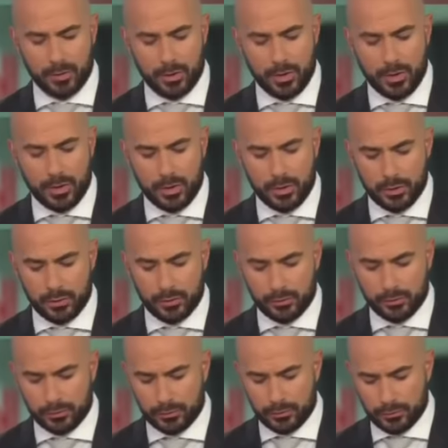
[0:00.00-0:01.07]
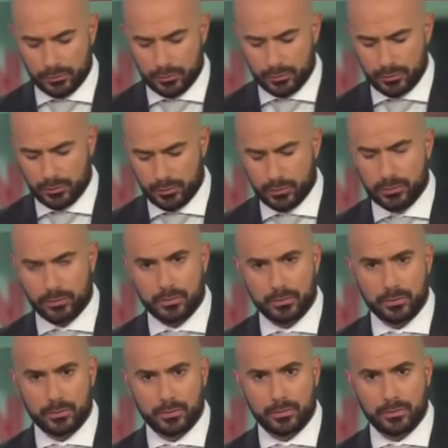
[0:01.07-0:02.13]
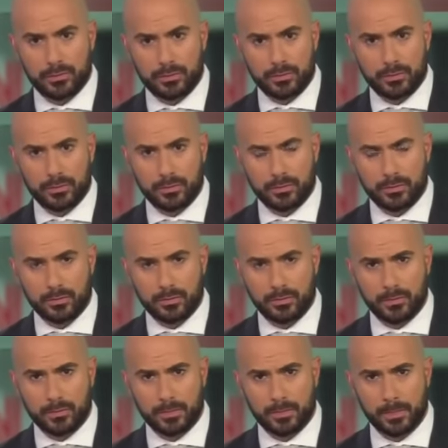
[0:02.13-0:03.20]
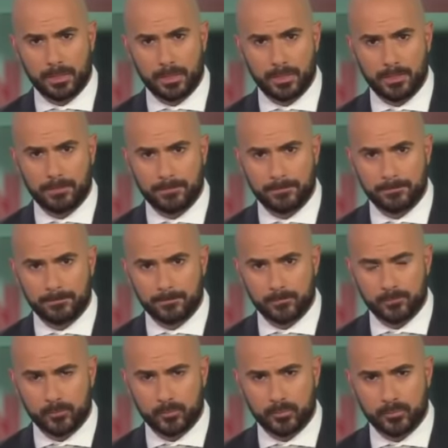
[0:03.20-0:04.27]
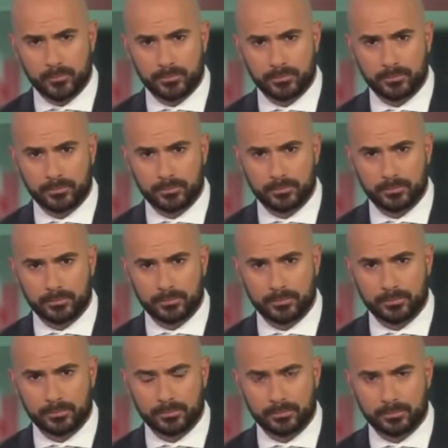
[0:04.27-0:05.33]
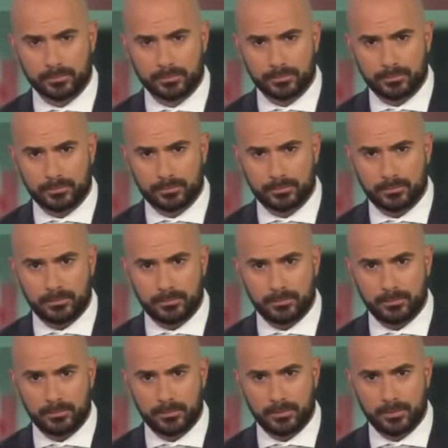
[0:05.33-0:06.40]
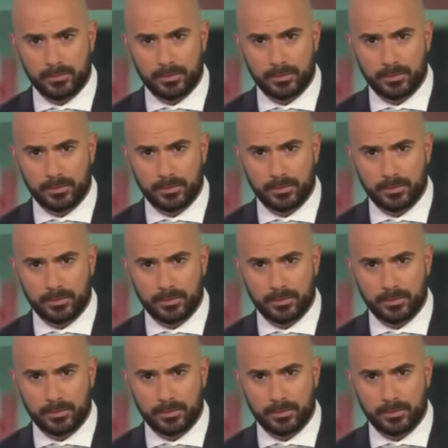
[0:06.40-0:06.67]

This person isn't speaking.